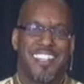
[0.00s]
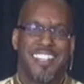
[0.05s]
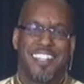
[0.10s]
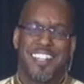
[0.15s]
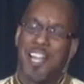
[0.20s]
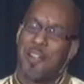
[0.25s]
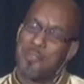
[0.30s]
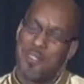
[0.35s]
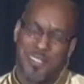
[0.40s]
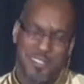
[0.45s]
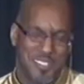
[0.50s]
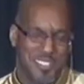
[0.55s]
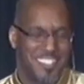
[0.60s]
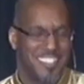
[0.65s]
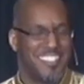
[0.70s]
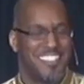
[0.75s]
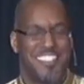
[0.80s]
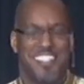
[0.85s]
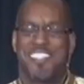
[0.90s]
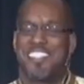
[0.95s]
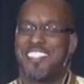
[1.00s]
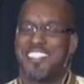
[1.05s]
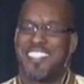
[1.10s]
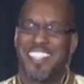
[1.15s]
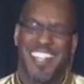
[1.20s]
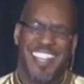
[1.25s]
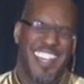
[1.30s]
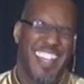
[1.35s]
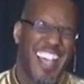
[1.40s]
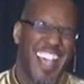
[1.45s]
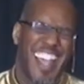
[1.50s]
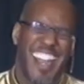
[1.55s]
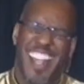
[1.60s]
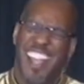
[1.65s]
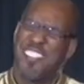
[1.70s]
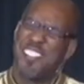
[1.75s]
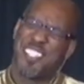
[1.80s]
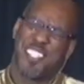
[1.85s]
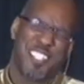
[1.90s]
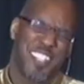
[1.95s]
And when Jesus said that, I was just